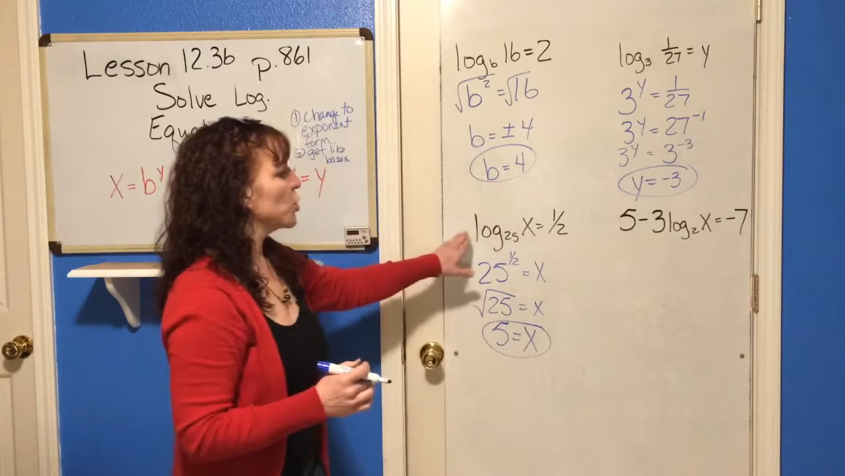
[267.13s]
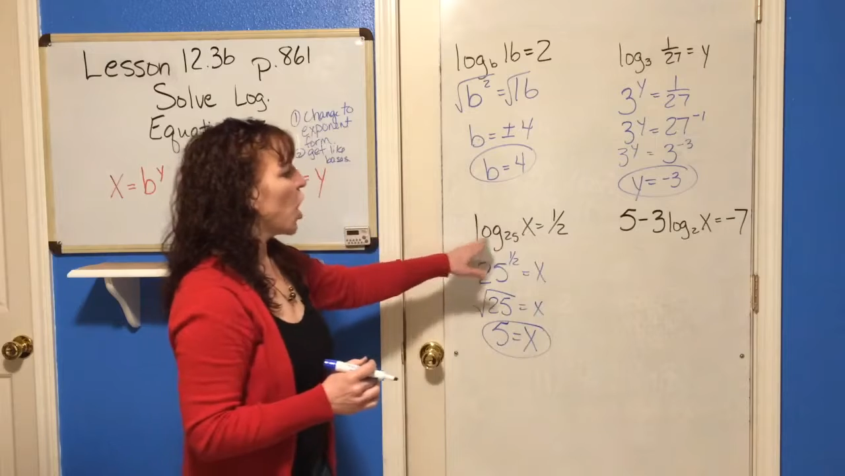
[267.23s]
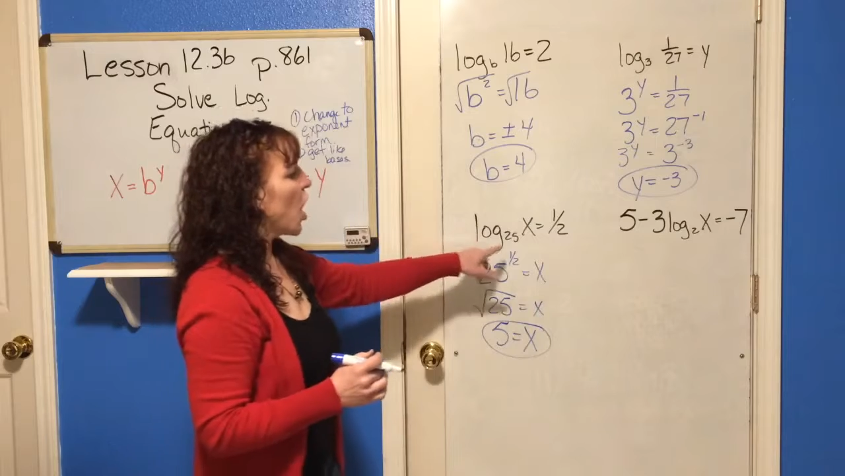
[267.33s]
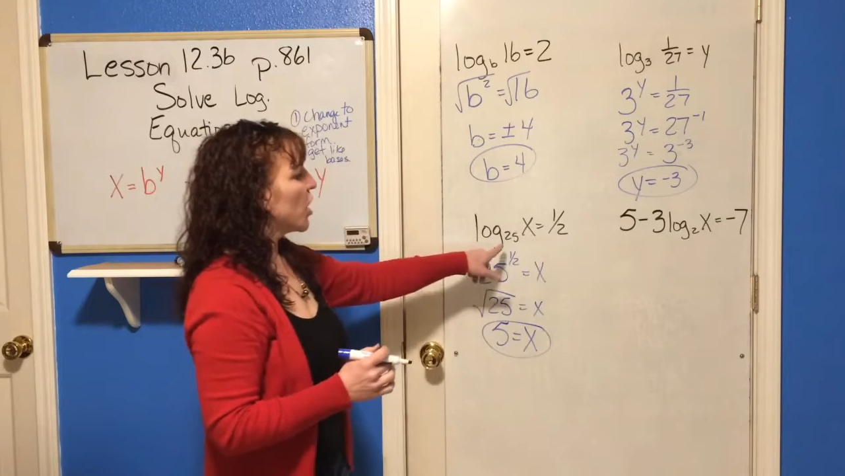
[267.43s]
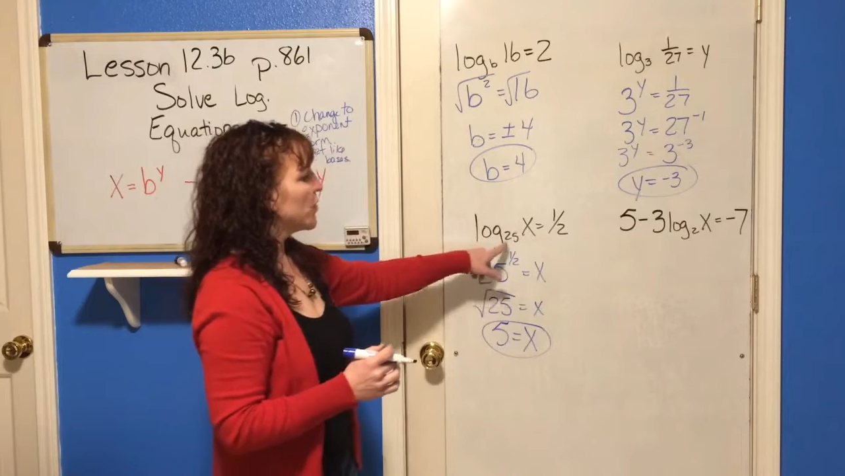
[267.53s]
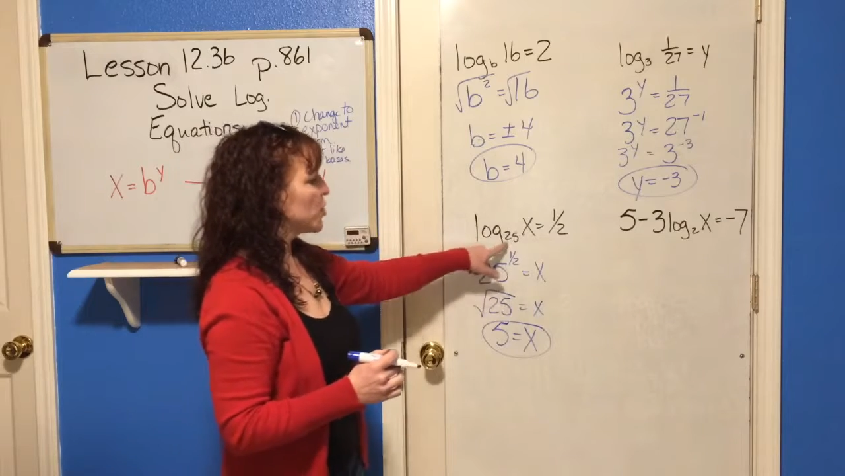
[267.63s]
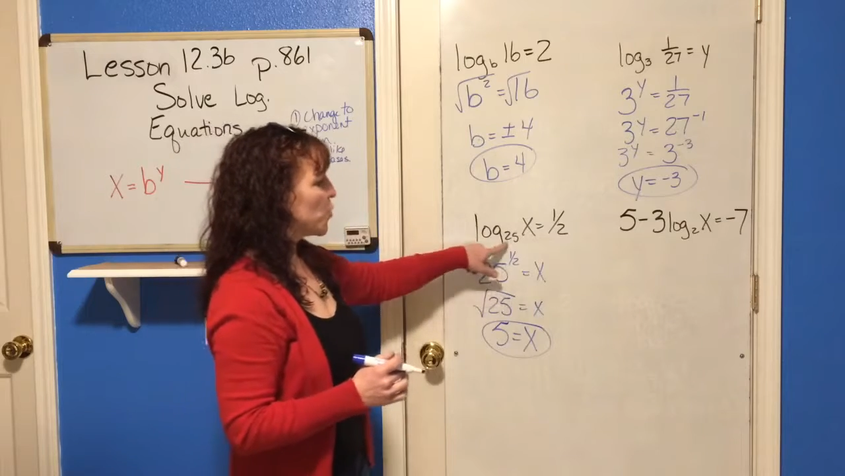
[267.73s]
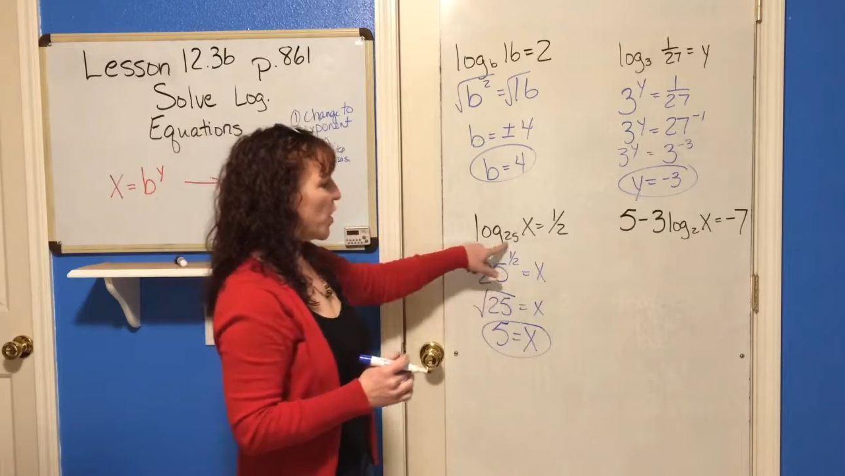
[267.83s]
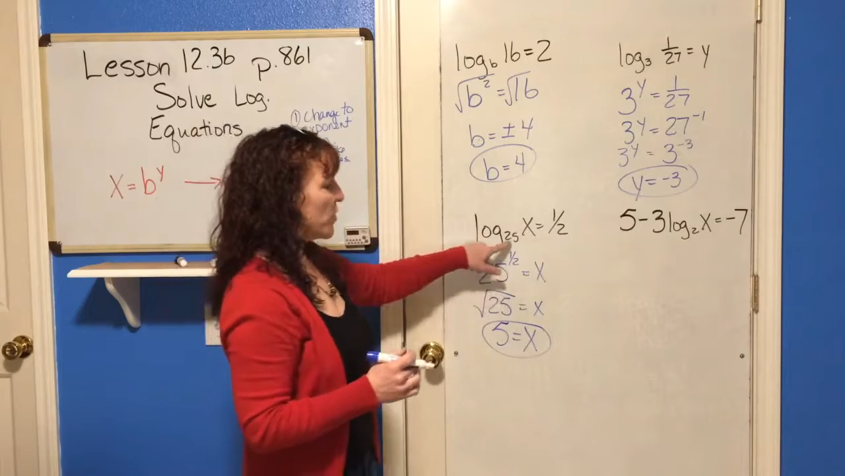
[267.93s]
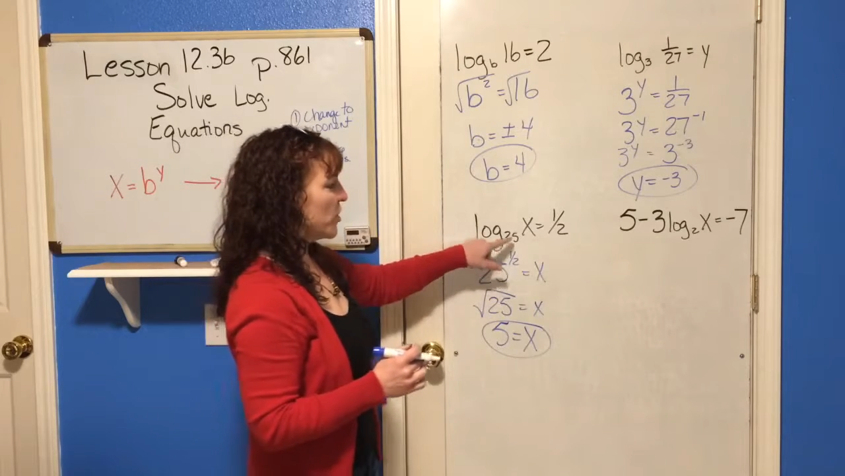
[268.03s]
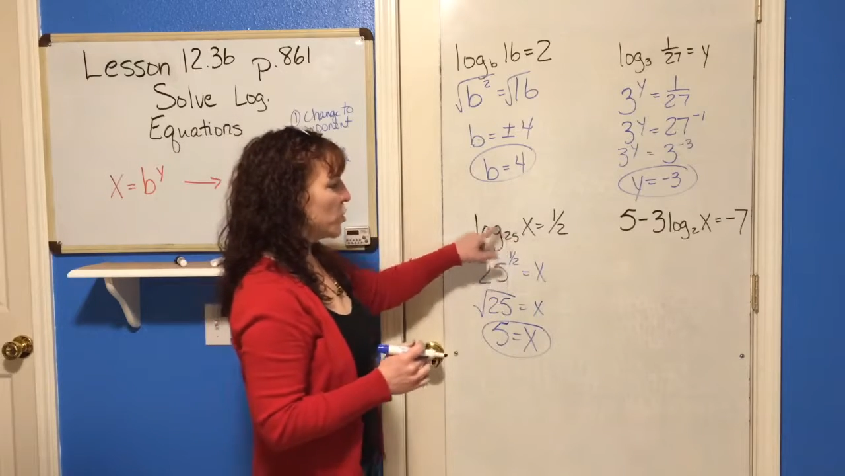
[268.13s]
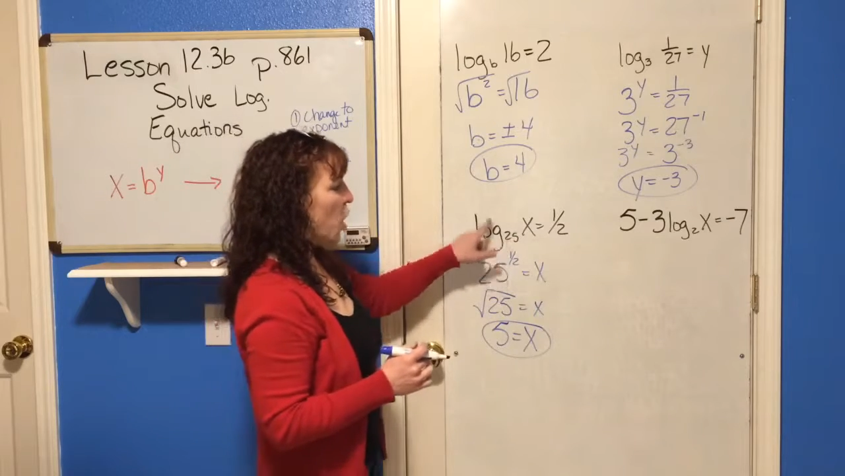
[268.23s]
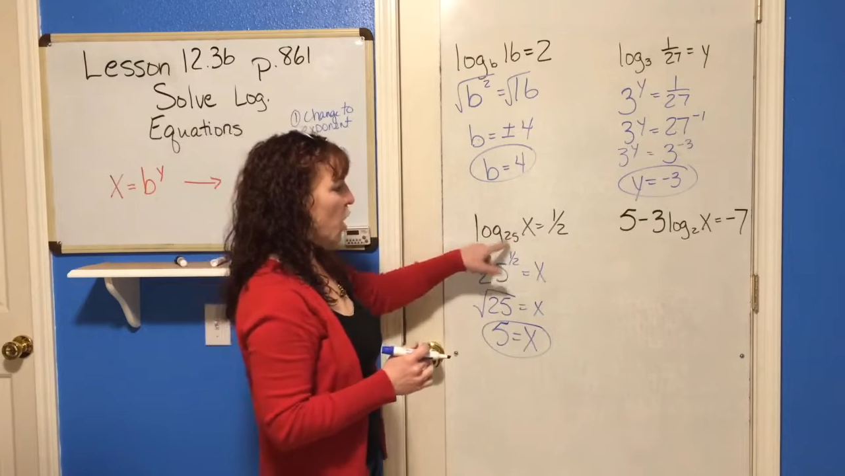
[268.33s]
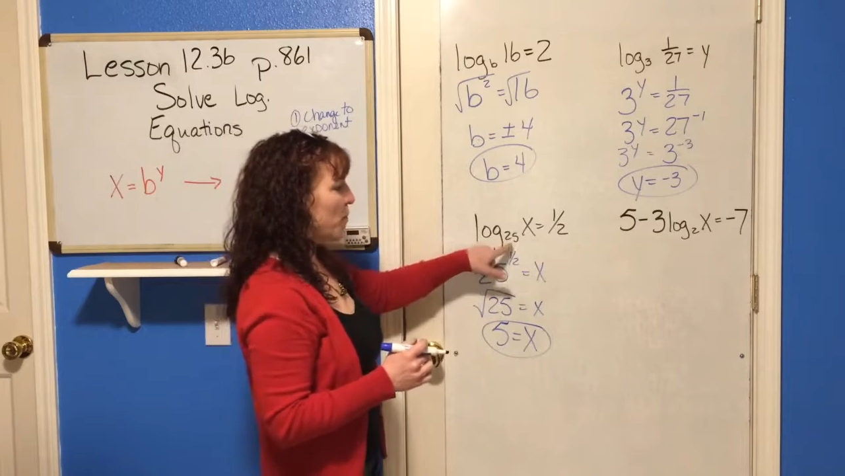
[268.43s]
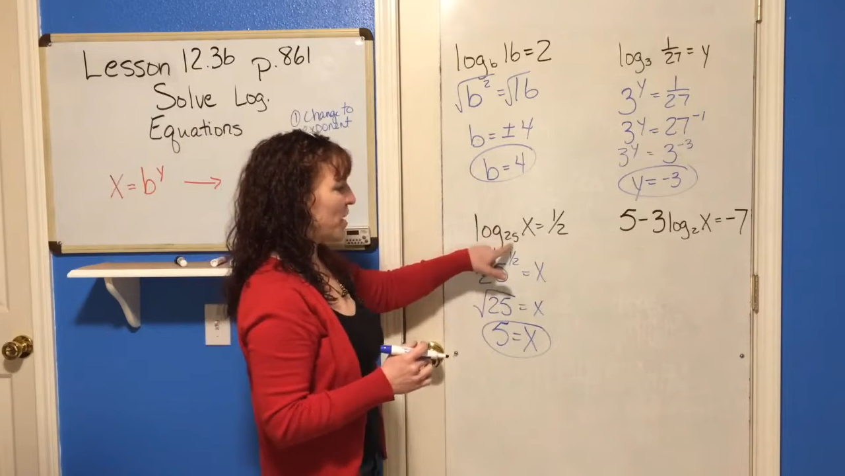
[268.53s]
log of the
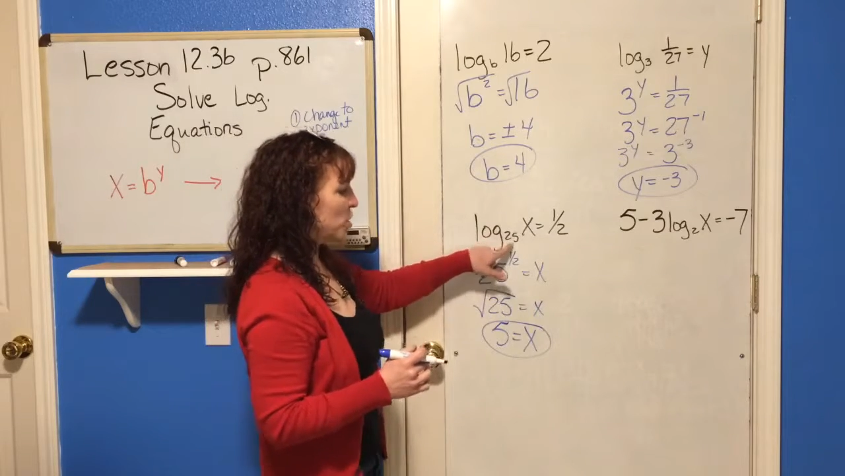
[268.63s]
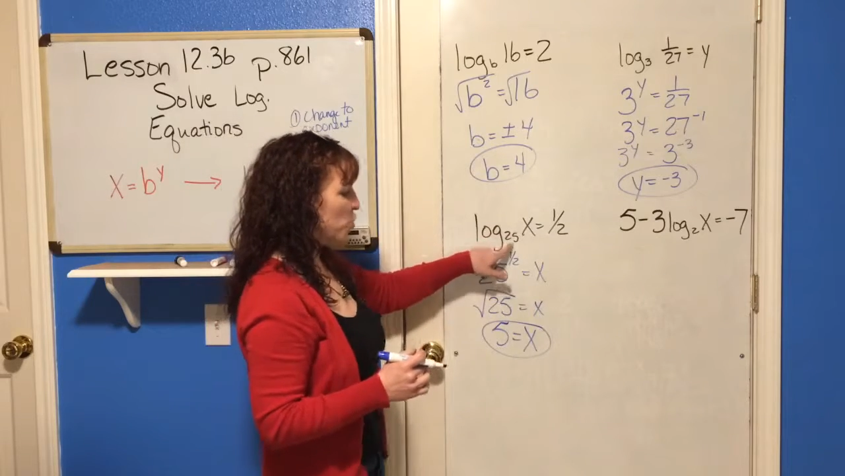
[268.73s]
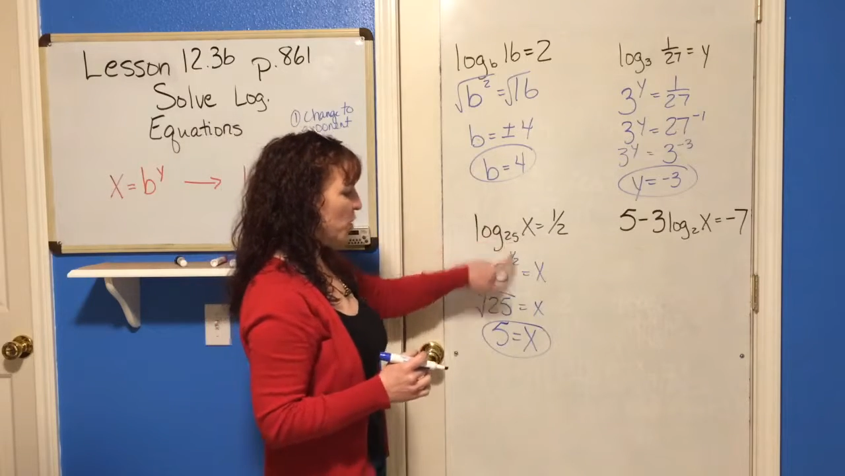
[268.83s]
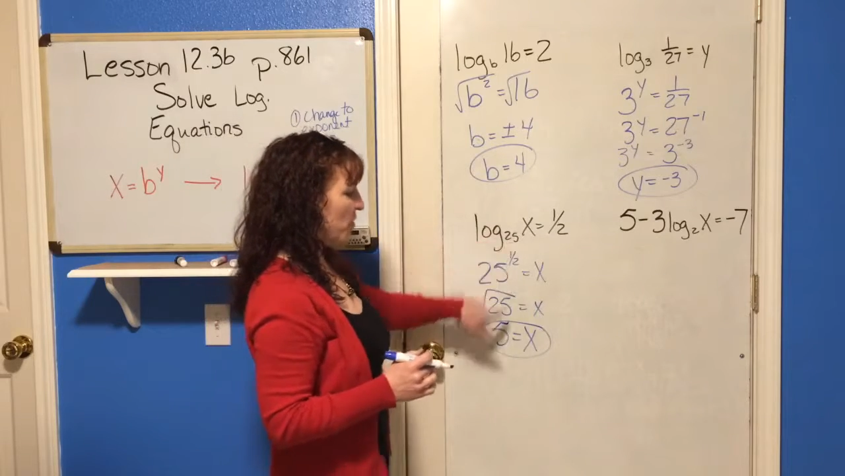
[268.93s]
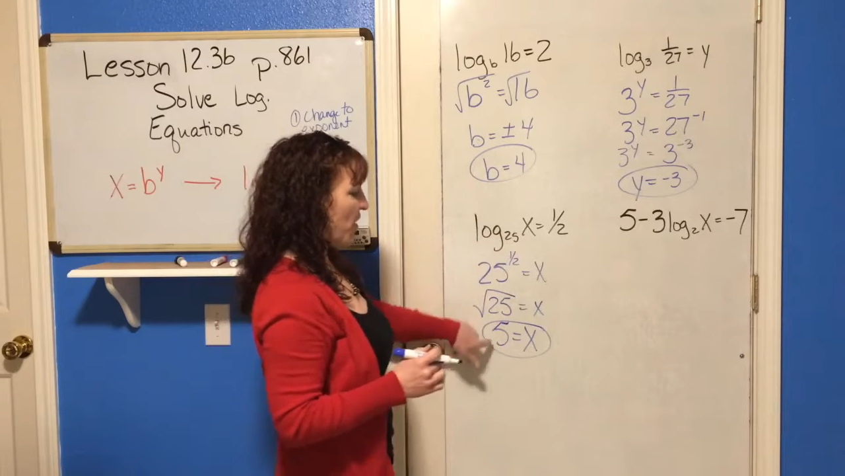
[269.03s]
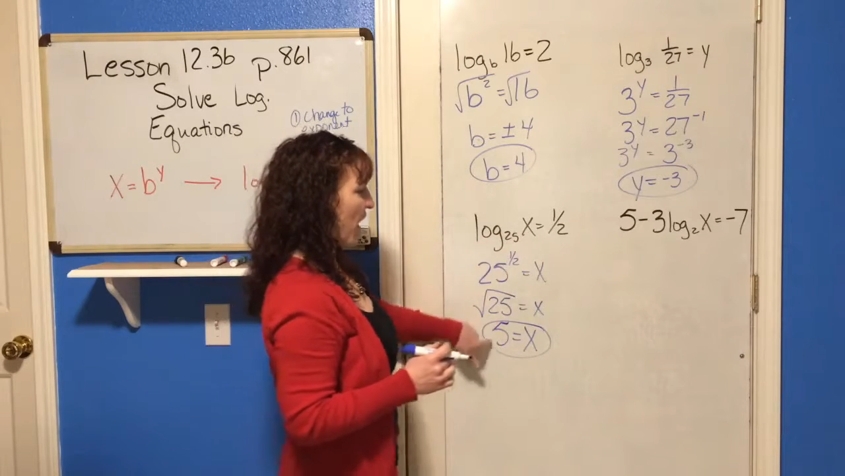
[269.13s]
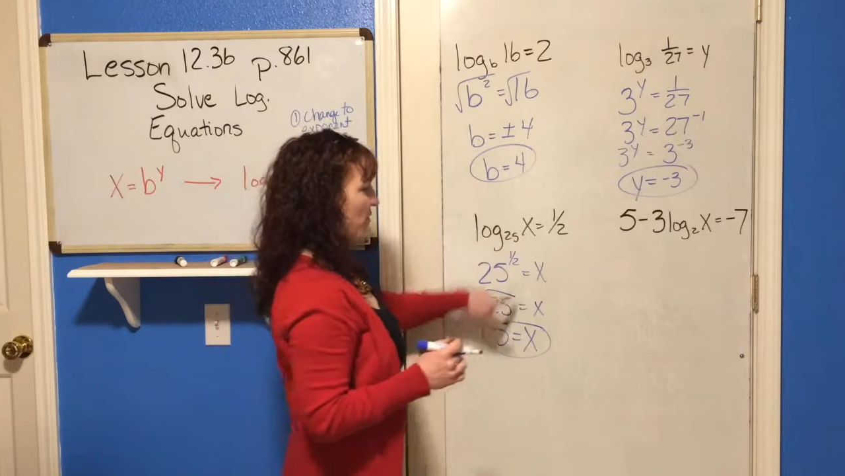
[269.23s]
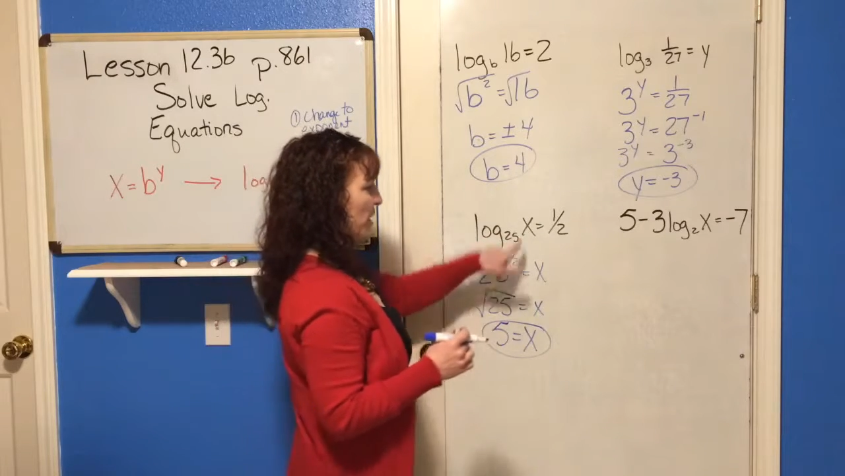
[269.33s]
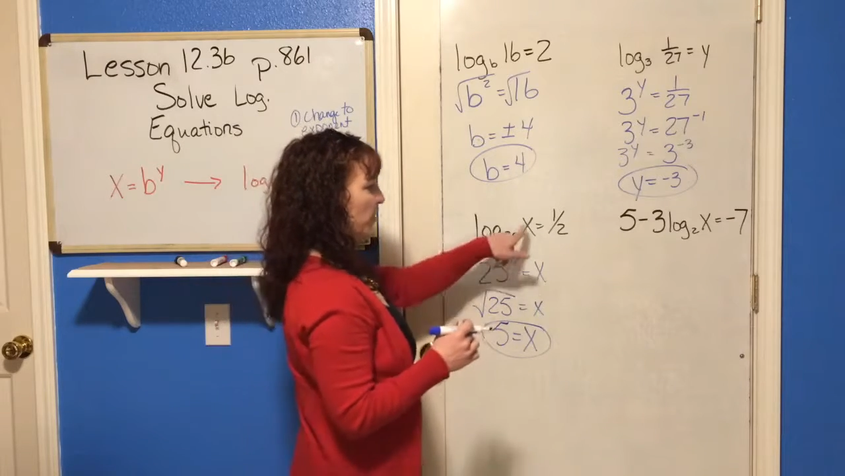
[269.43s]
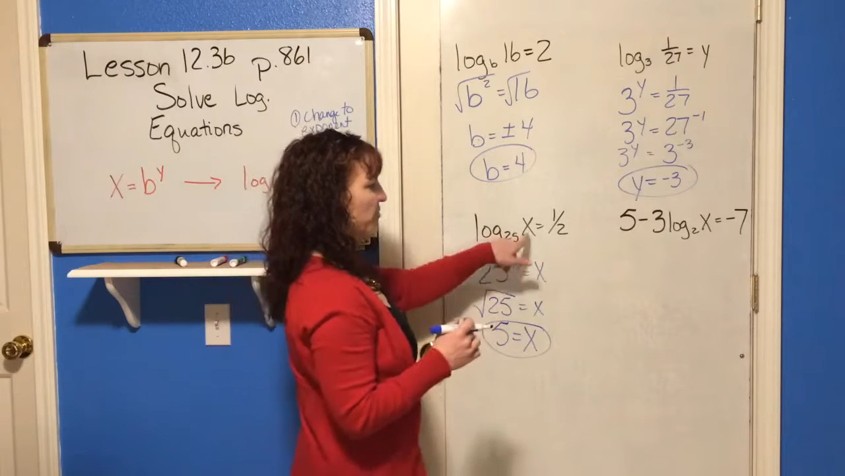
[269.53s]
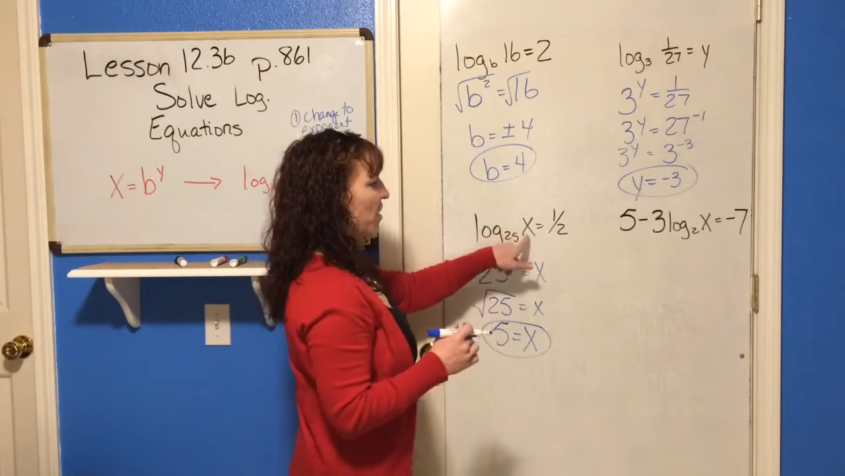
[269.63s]
log base 25 of